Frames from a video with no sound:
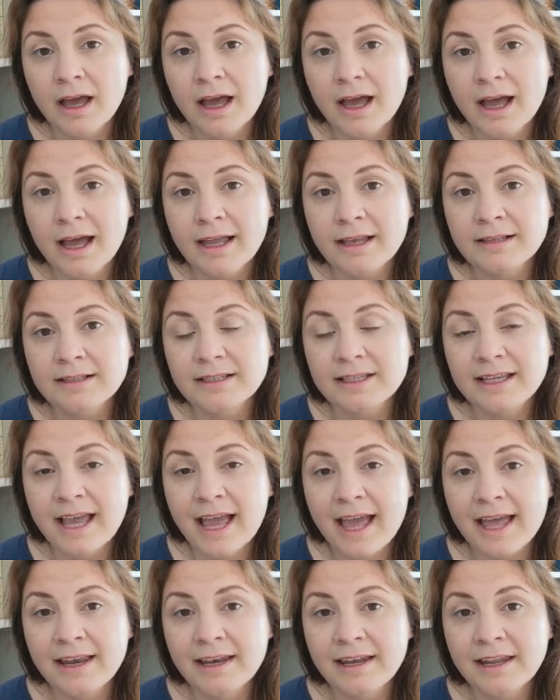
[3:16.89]
And
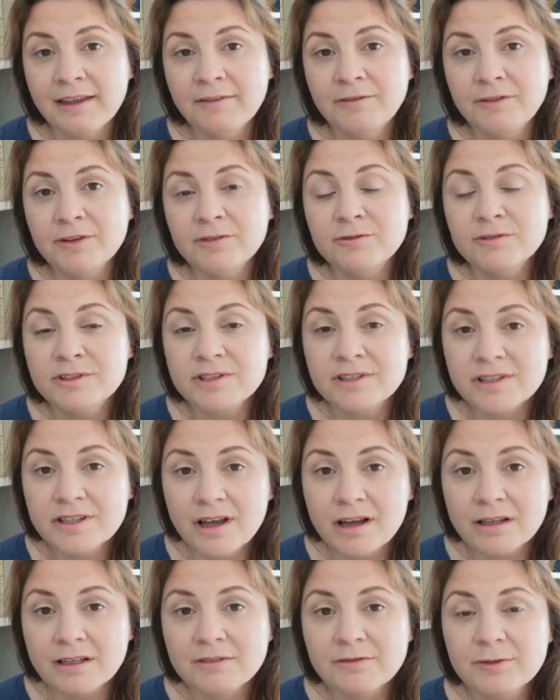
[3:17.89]
again, if you
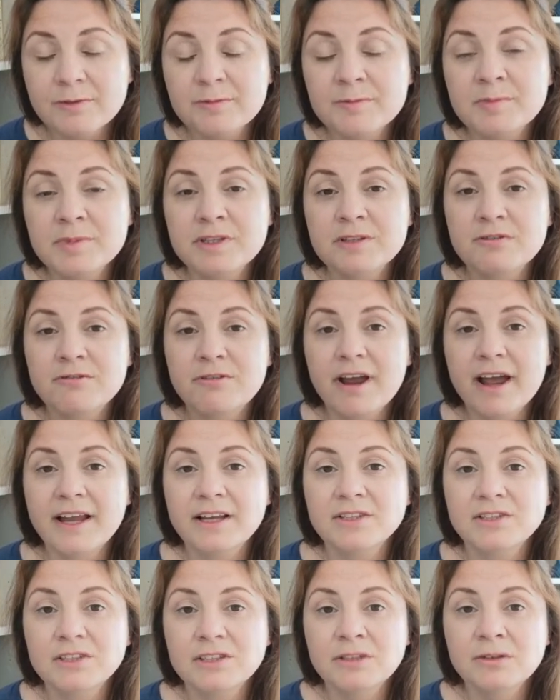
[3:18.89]
started from
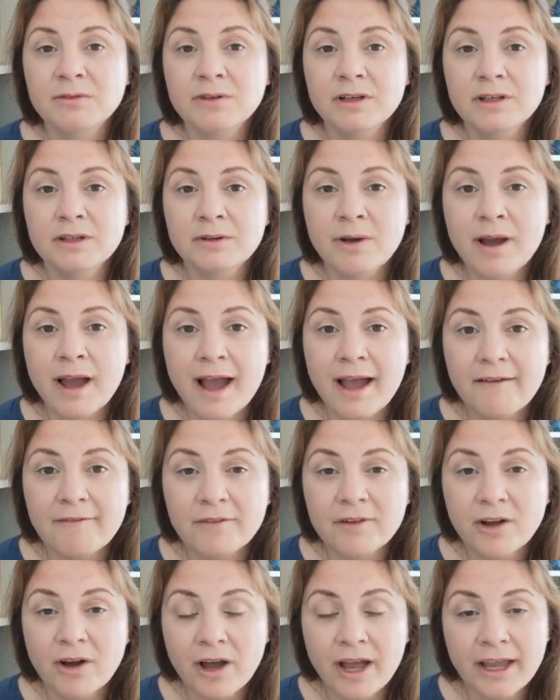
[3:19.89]
scratch and you
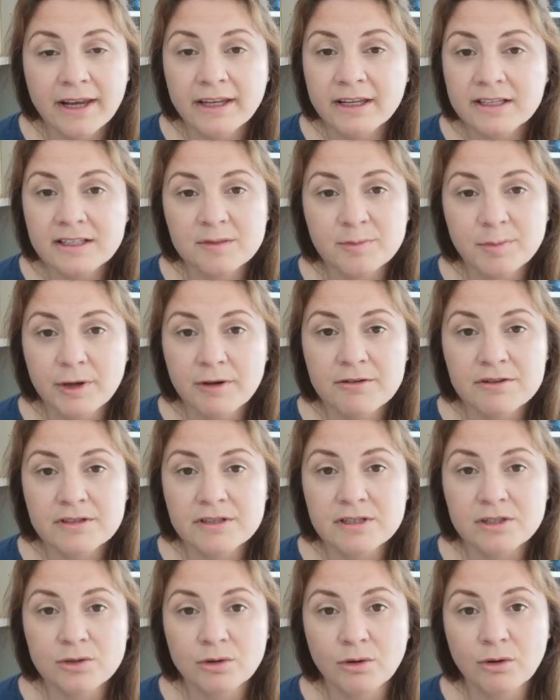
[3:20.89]
haven't got any experience
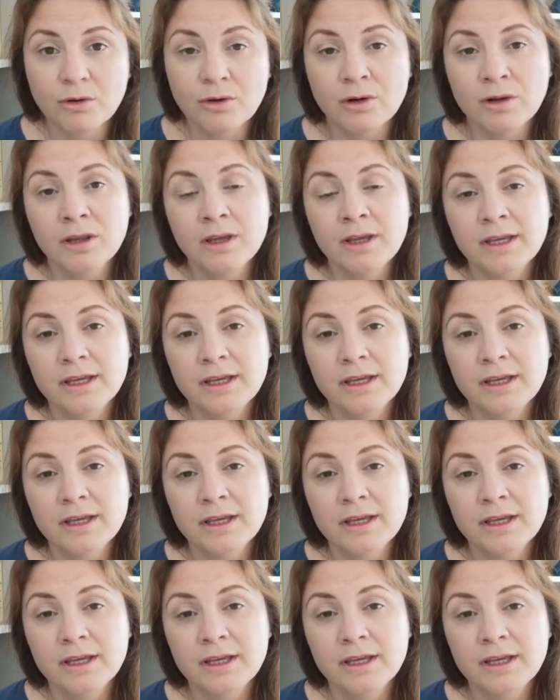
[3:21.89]
at all,